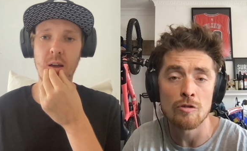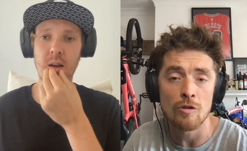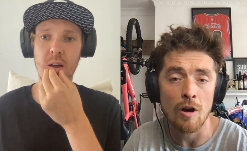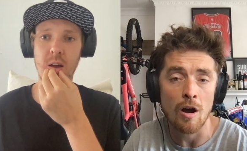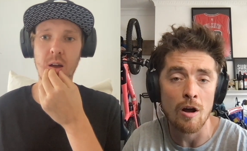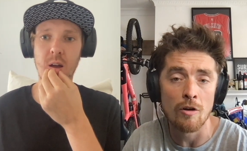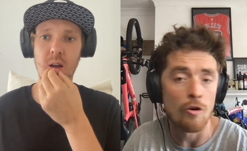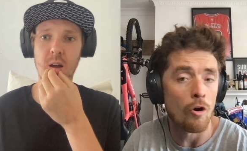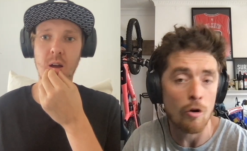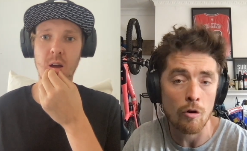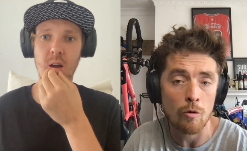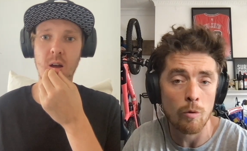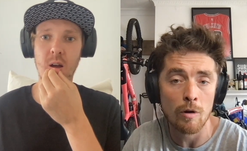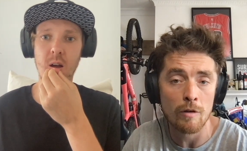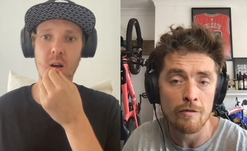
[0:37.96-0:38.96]
Speaker 1: not
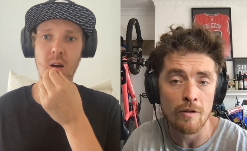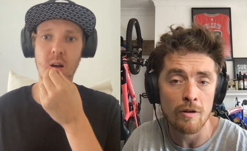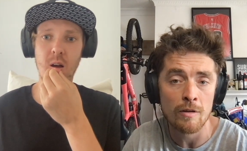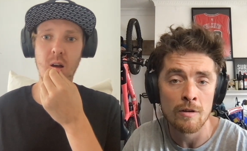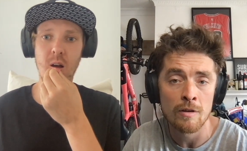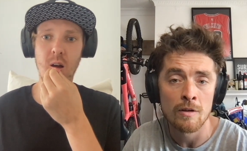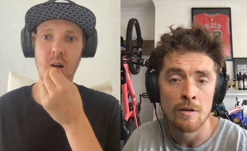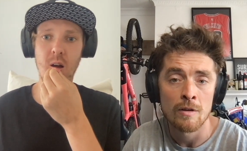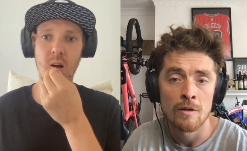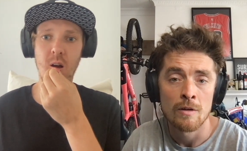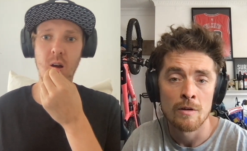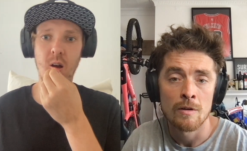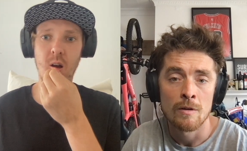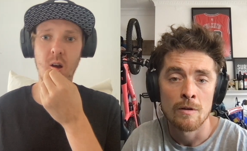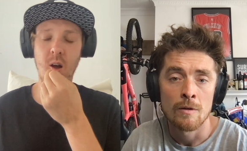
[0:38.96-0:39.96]
qualify.
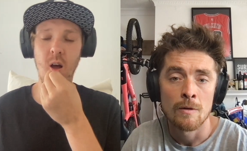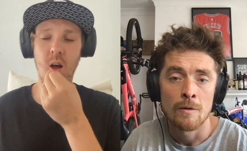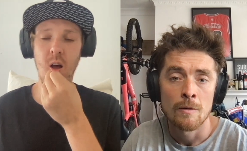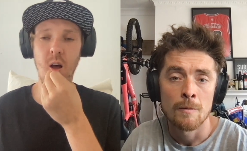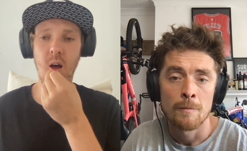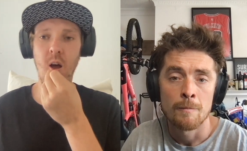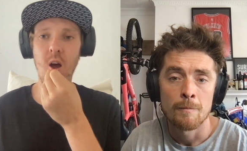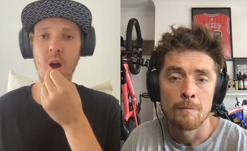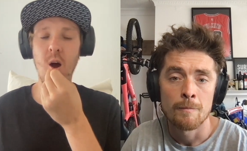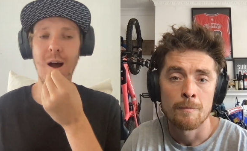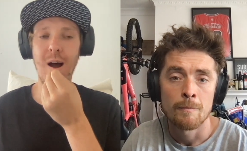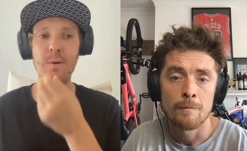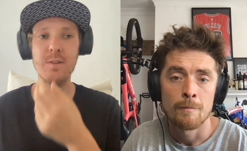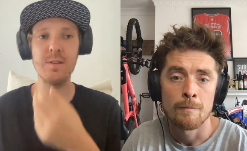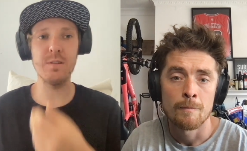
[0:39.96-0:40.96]
Oh, I
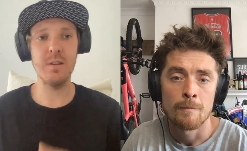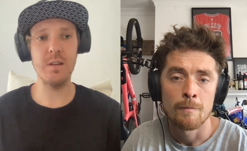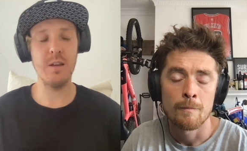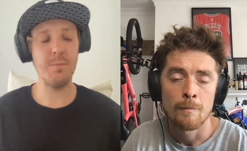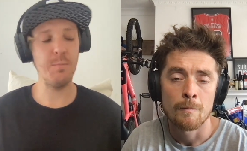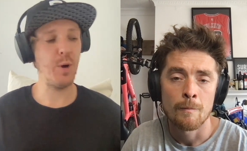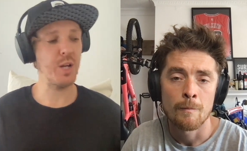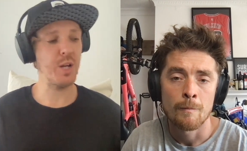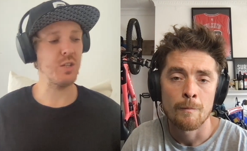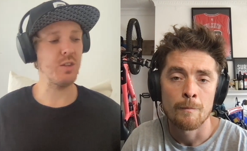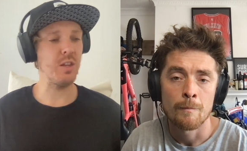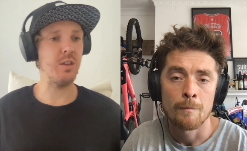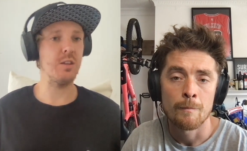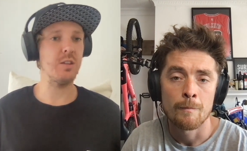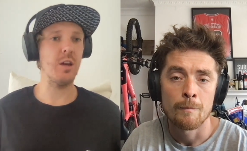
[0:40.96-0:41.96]
was under the impression that
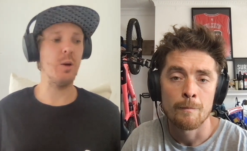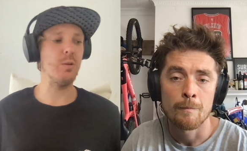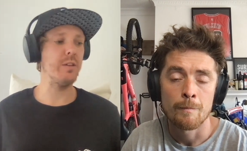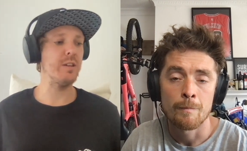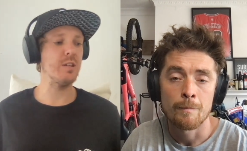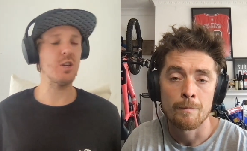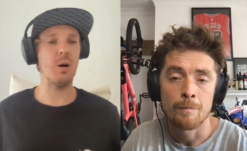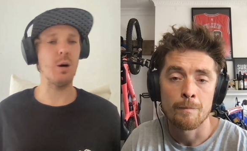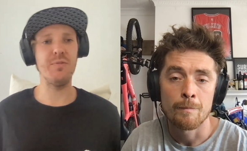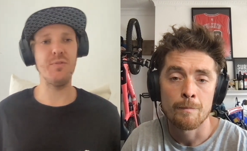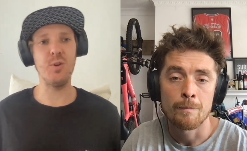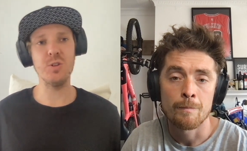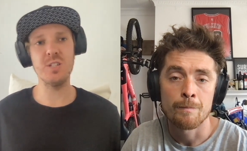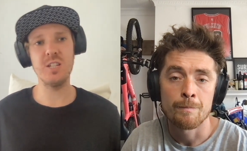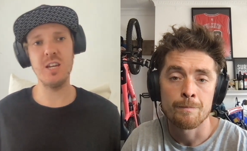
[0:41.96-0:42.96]
there's only the top
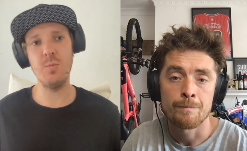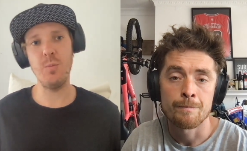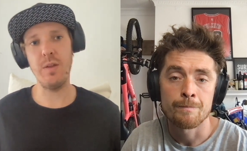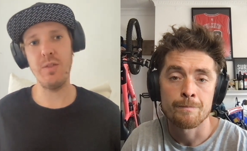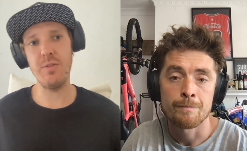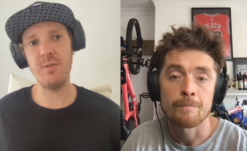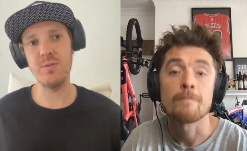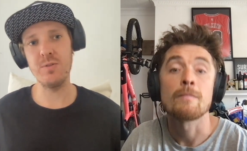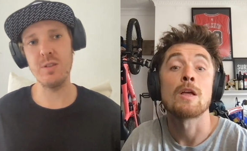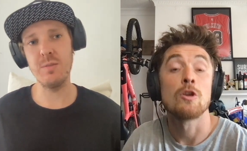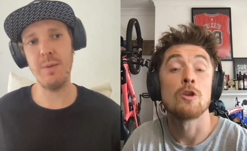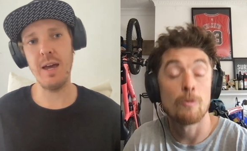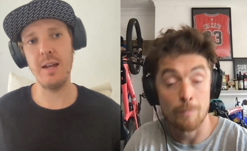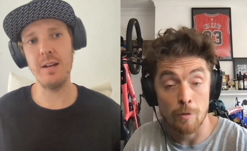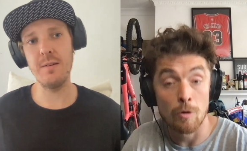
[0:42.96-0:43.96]
fourteen went through to
Speaker 2: the main. You're
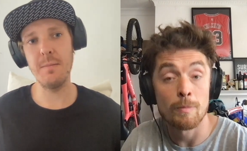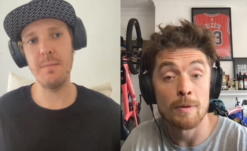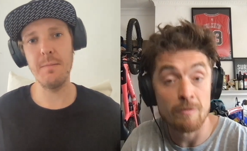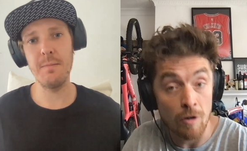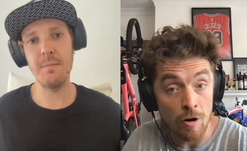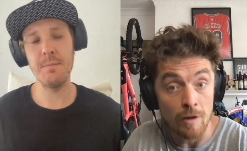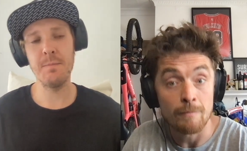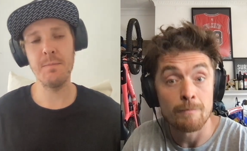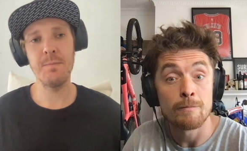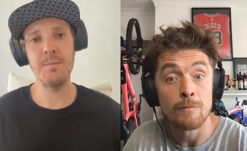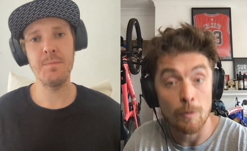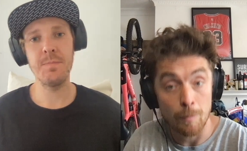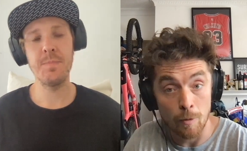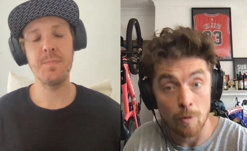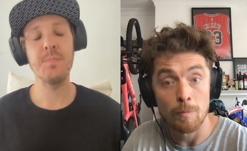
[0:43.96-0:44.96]
probably right. You're
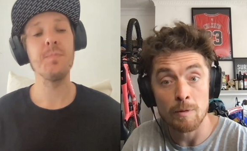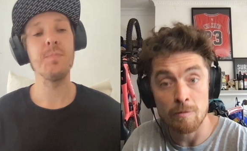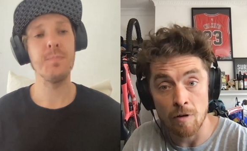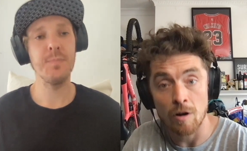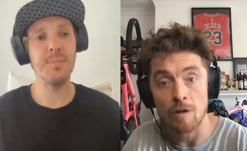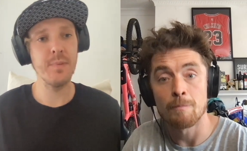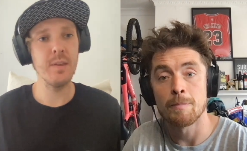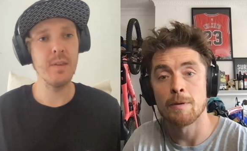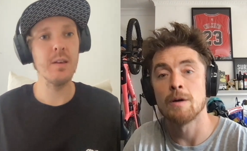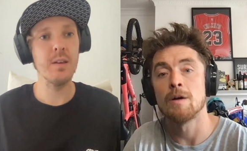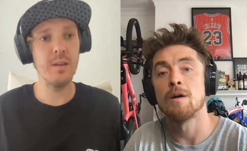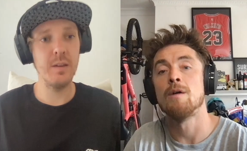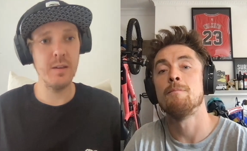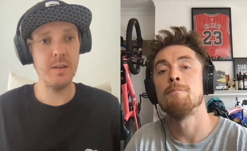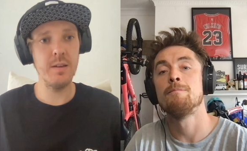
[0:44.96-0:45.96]
probably
Speaker 1: right, but
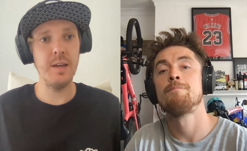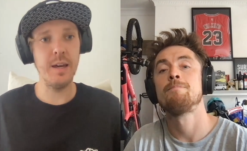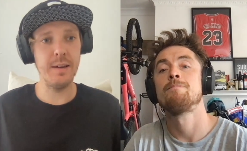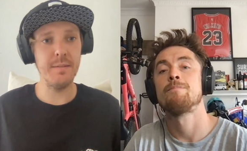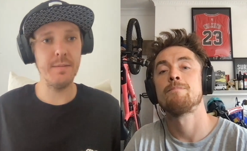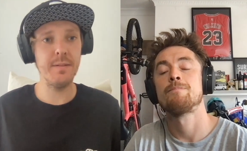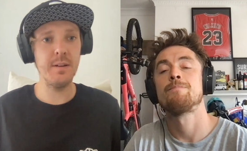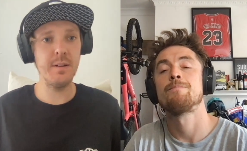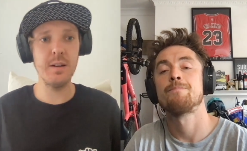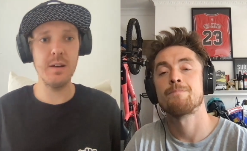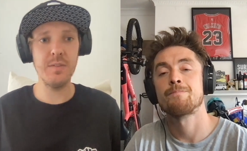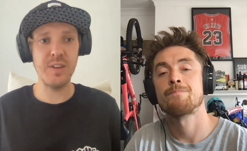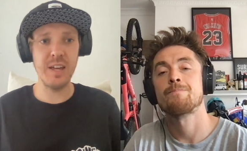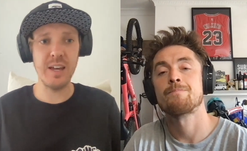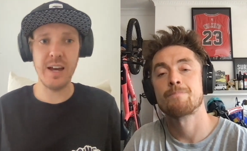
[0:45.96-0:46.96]
um, yeah, I
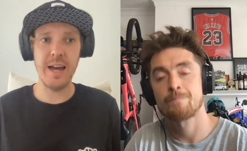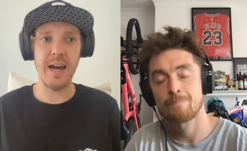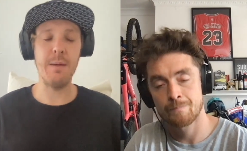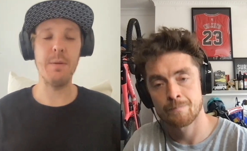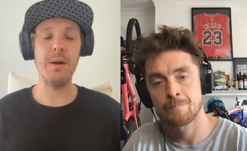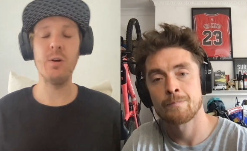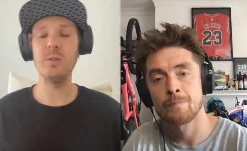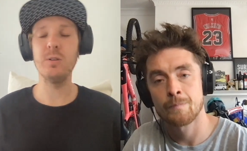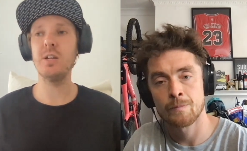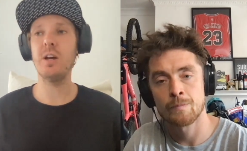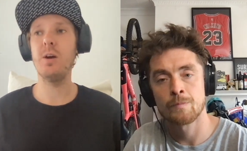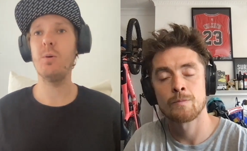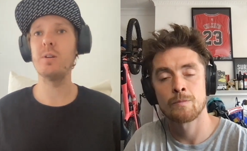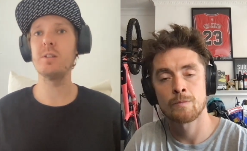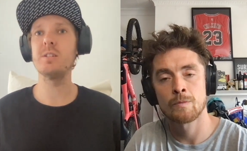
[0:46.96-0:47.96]
think I am. And also, I
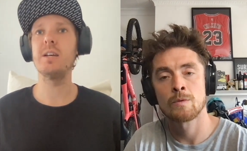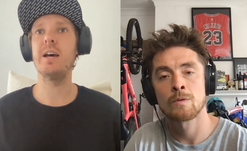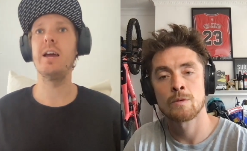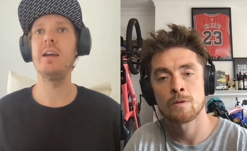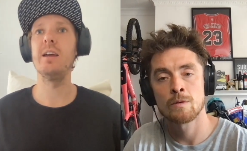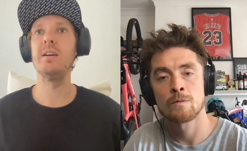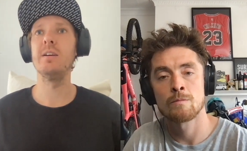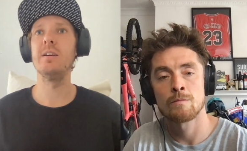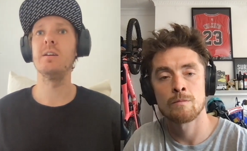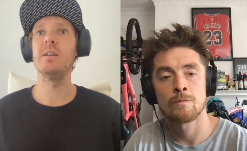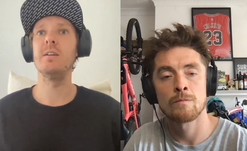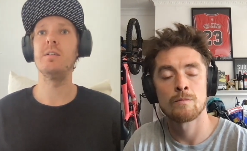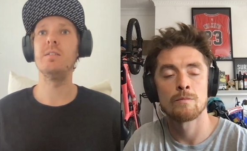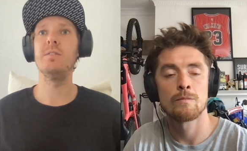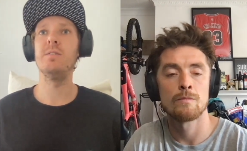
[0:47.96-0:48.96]
want to say,
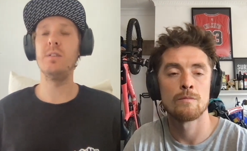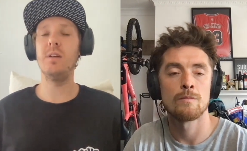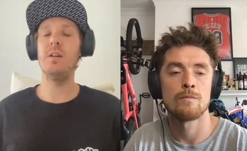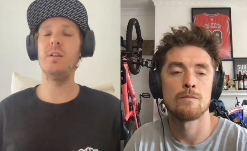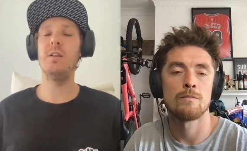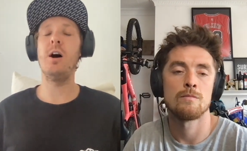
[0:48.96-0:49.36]
not